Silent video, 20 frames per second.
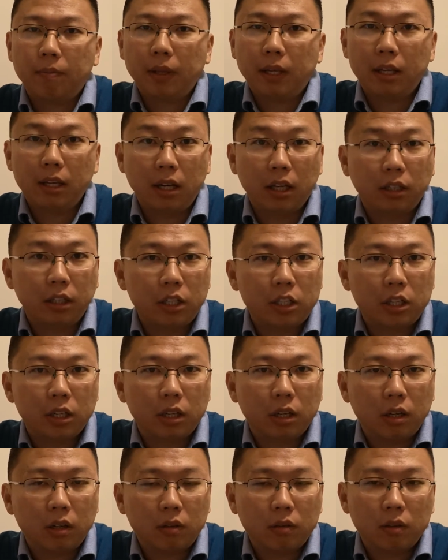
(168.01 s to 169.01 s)
In
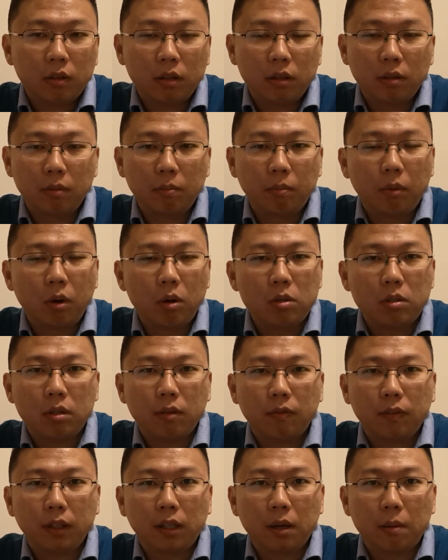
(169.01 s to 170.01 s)
addition, most
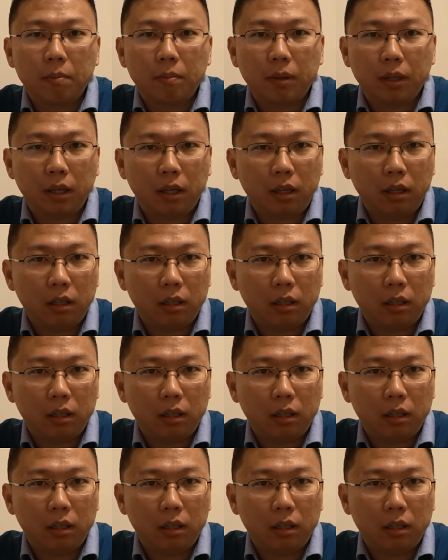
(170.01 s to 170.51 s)
of the company,